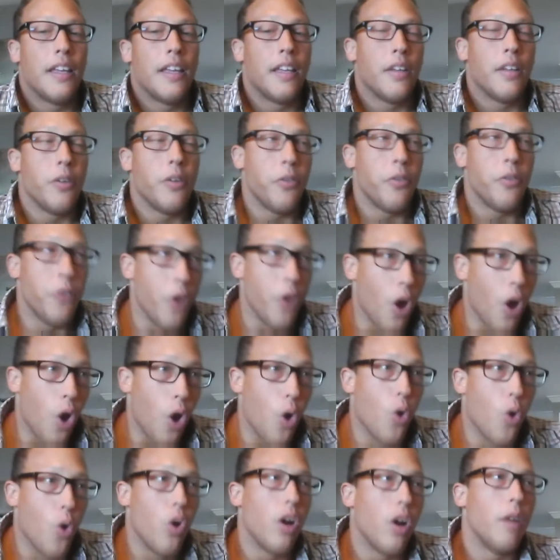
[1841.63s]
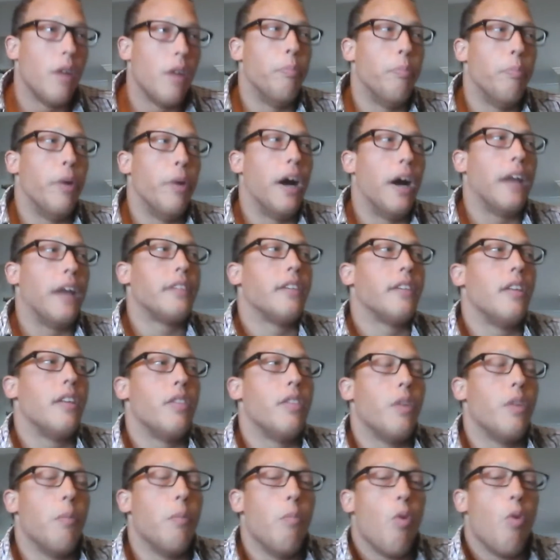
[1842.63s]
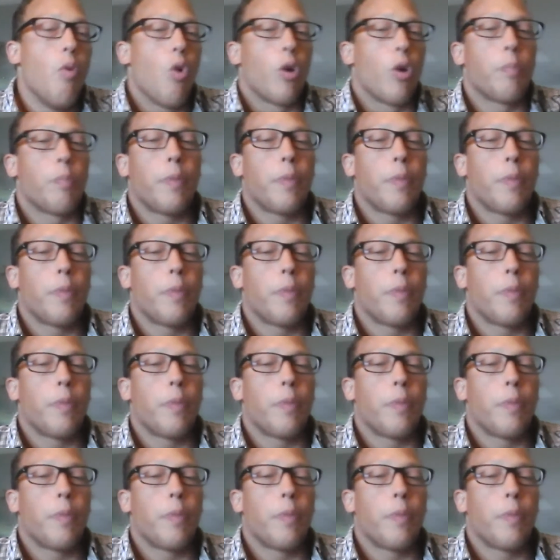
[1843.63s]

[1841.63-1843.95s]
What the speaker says: No, but the more